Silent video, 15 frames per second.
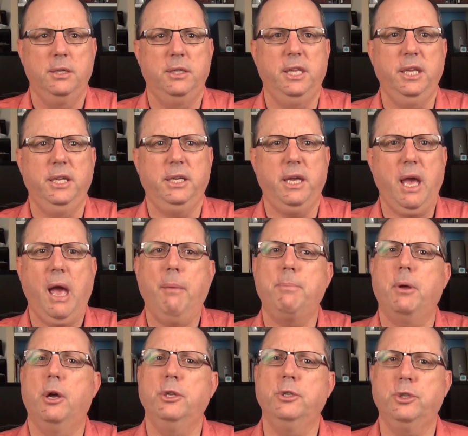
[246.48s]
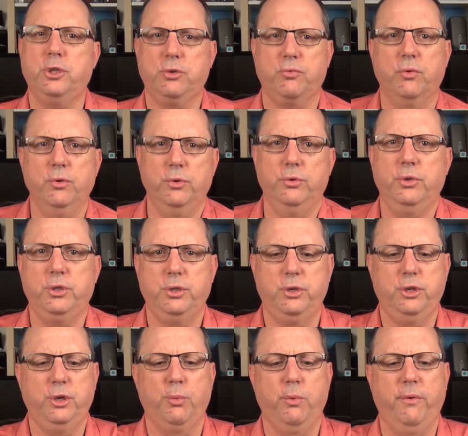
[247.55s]
The cap unscrews
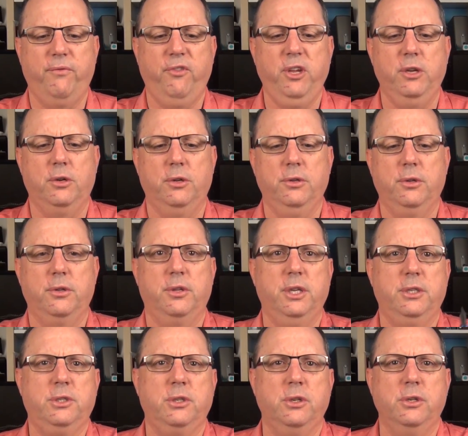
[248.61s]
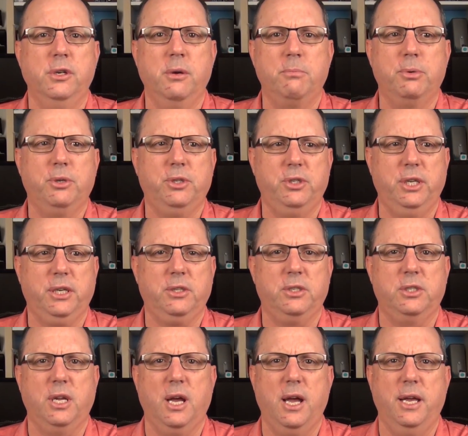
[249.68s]
to reveal this number six
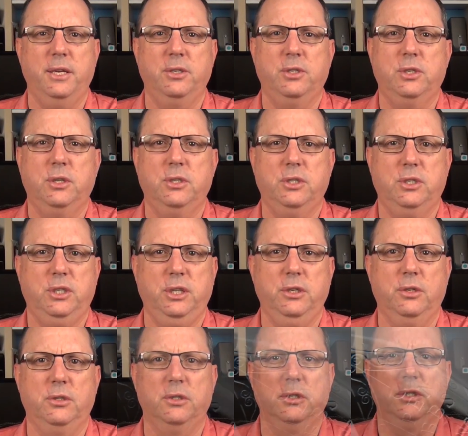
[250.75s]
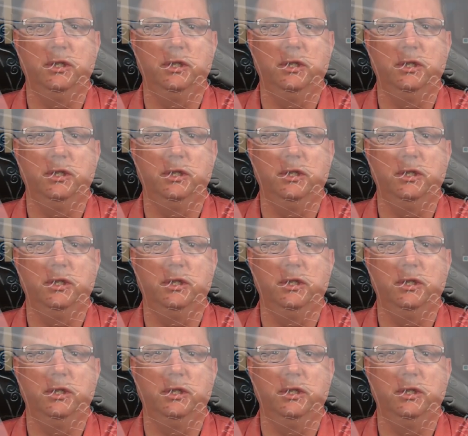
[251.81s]
sized steel